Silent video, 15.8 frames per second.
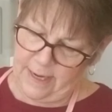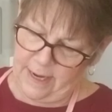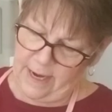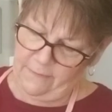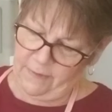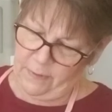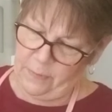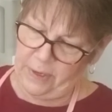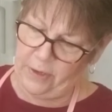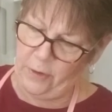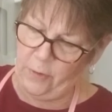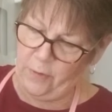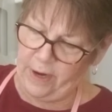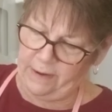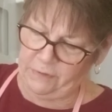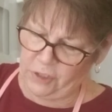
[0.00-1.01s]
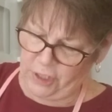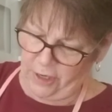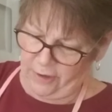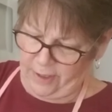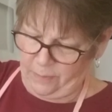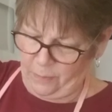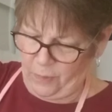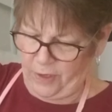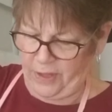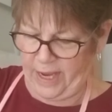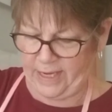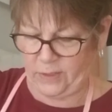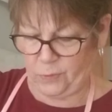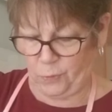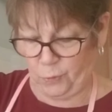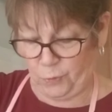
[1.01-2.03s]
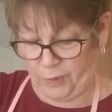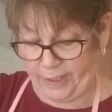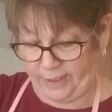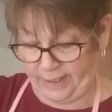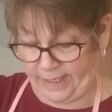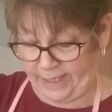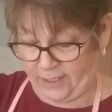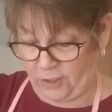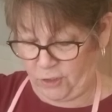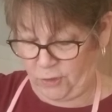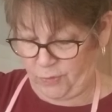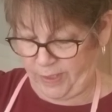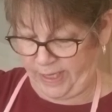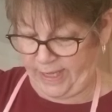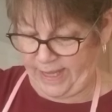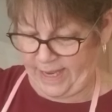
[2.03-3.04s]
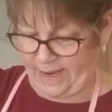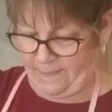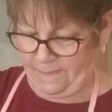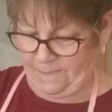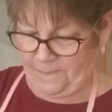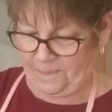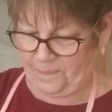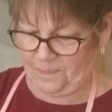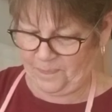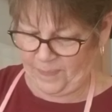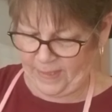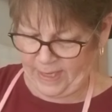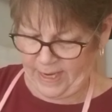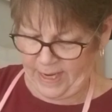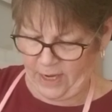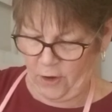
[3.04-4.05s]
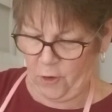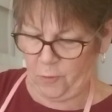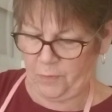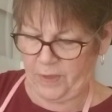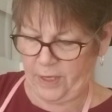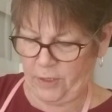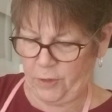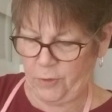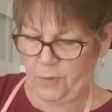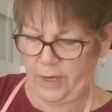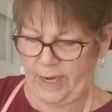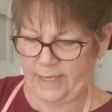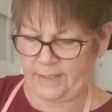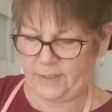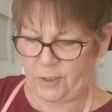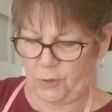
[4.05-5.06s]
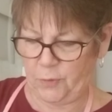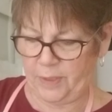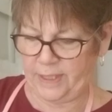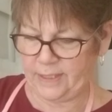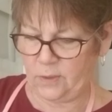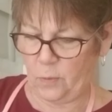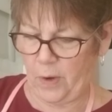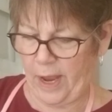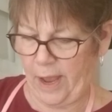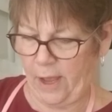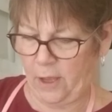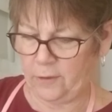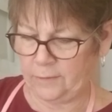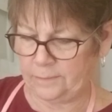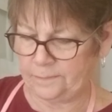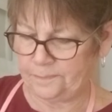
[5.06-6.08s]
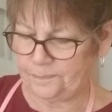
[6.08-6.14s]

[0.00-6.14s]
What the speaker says: Everyone who I've shared them with has really enjoyed them. I hope that you guys do as well.